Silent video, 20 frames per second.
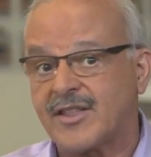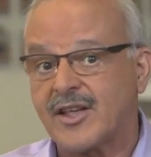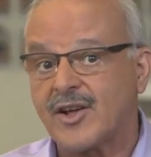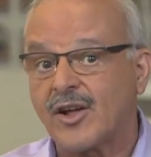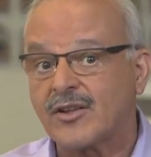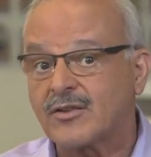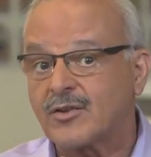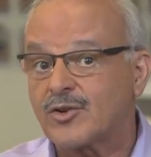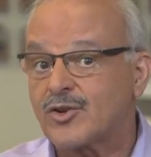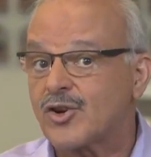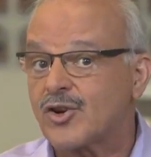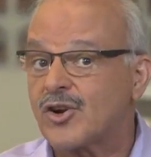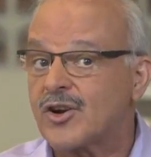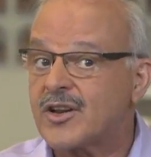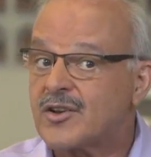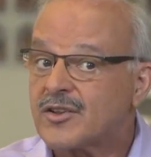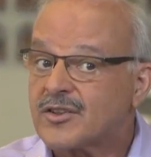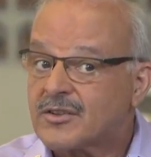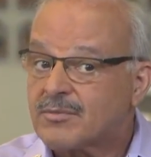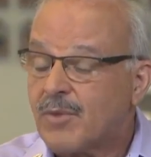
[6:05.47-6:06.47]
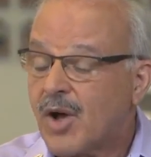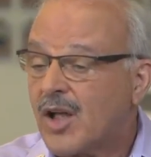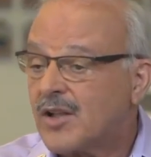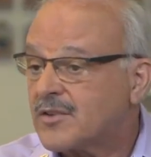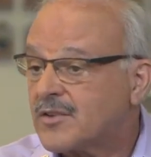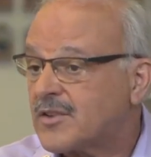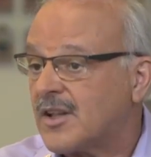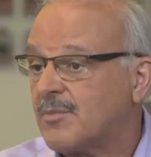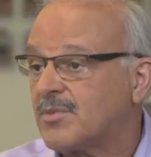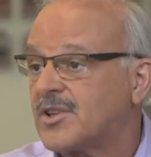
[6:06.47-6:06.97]
They also turn it into small
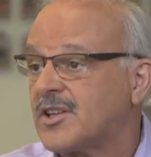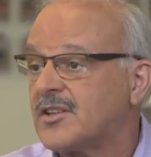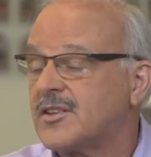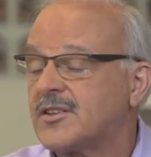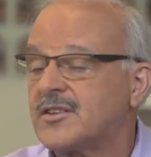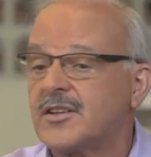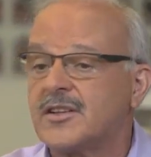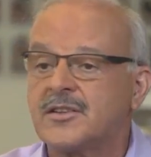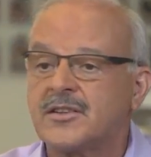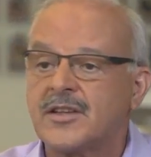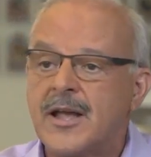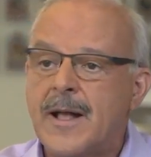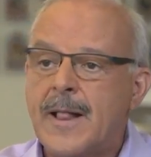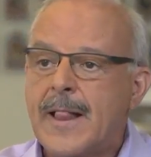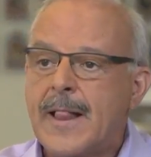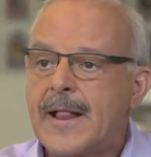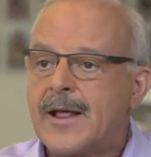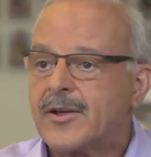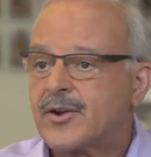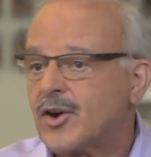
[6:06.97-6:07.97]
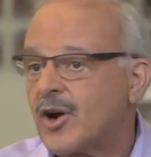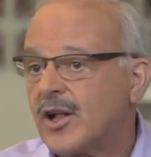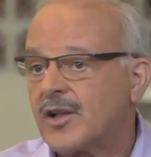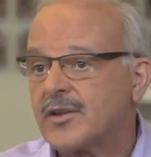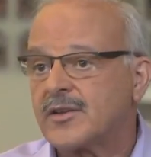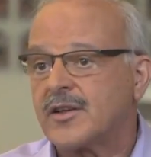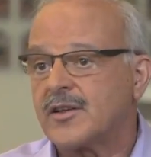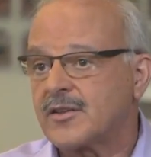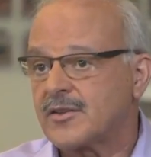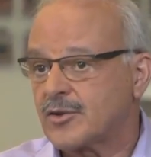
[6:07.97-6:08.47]
substances
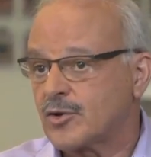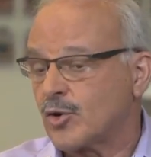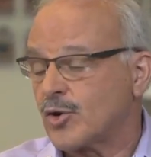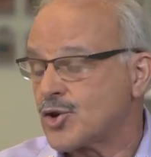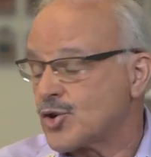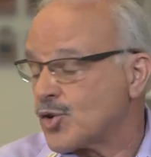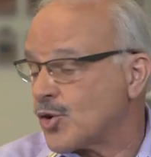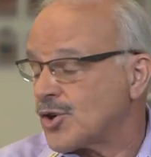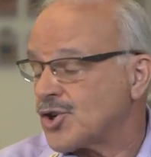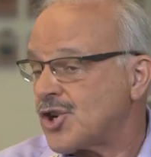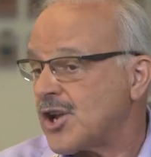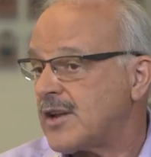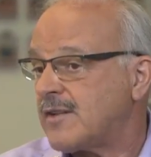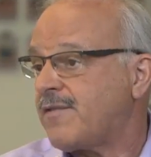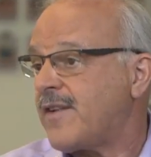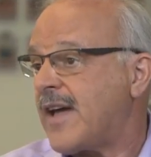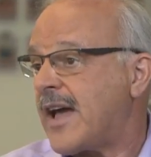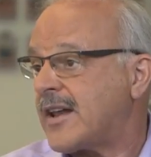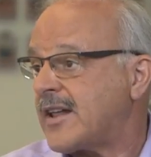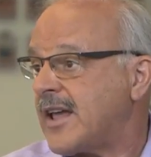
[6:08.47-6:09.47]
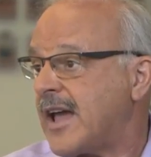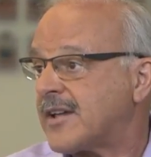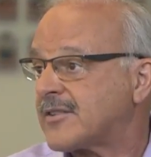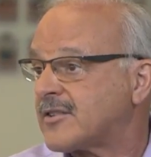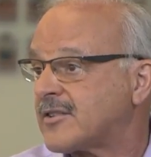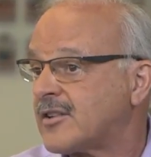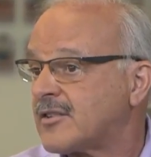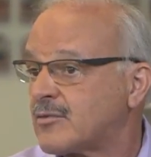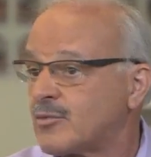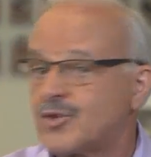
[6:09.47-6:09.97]
called short-chain fatty
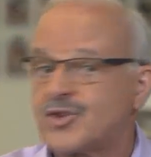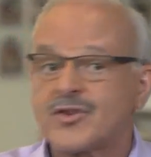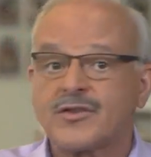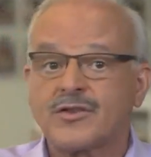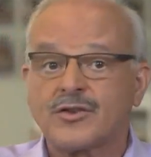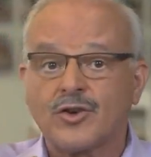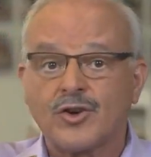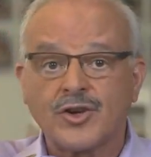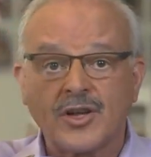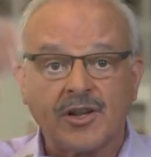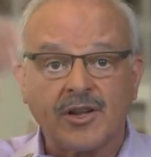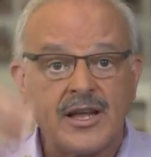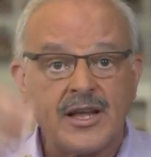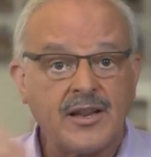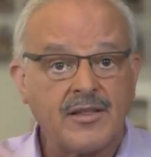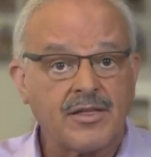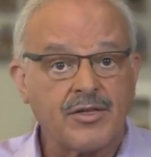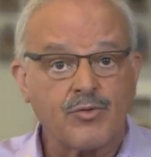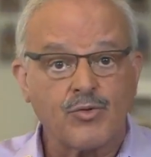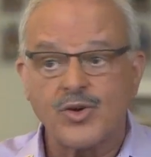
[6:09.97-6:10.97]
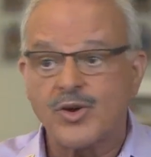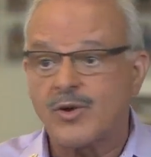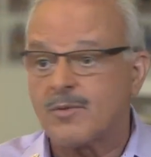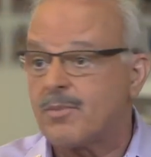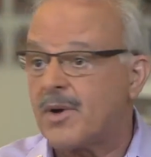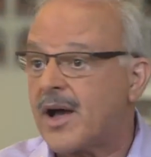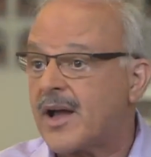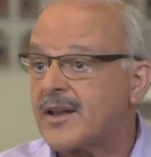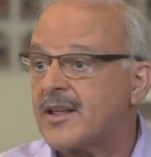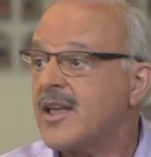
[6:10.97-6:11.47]
acids, which circulate through your
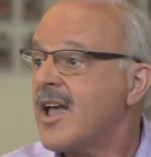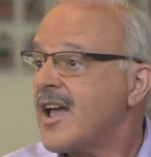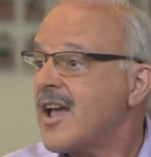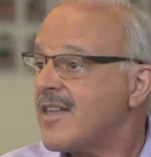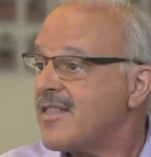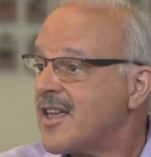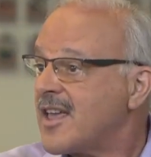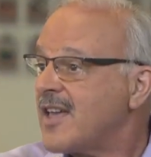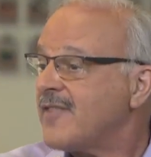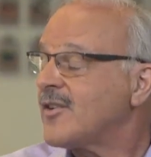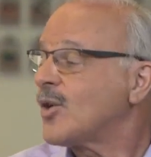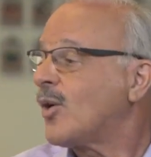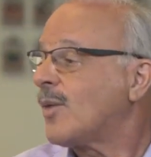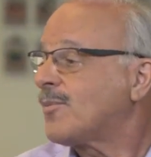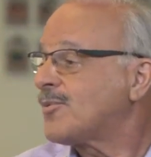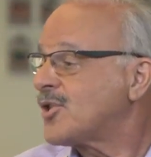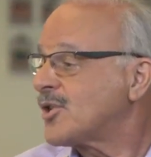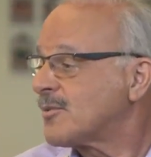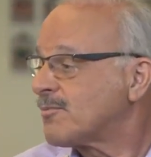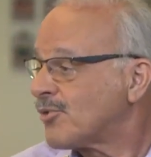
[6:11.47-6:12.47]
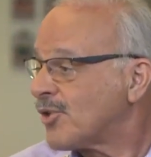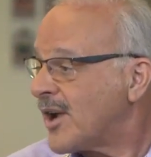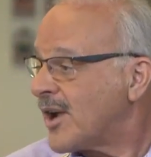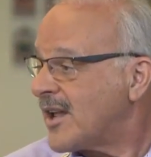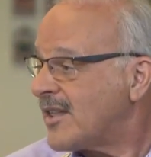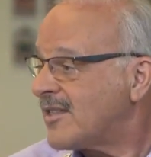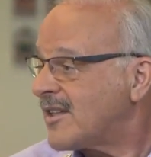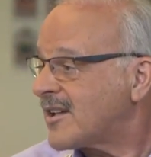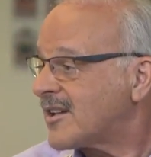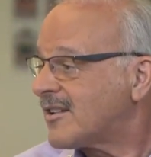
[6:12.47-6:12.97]
body, and they even go up to your
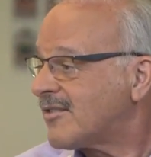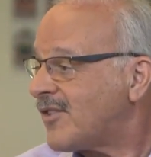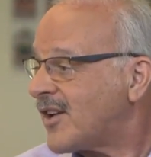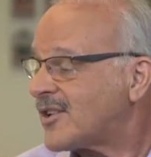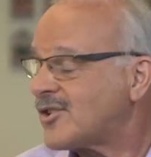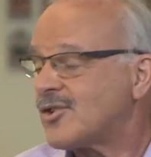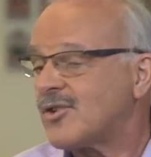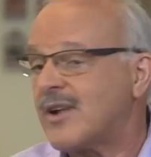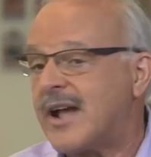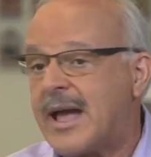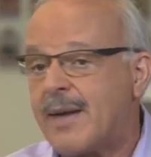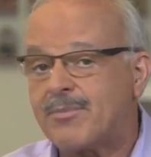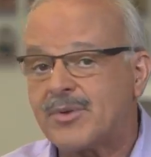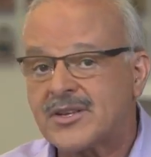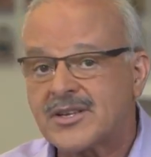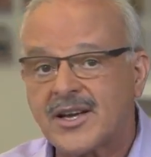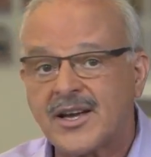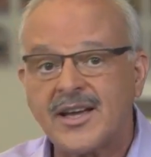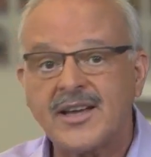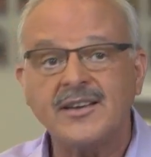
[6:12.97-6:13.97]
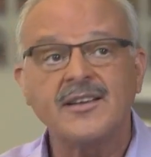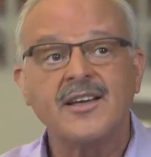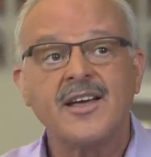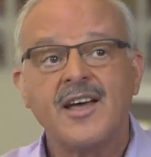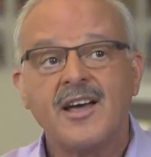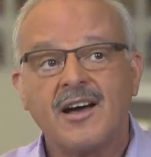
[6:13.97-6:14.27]
brain. They can affect your appetite.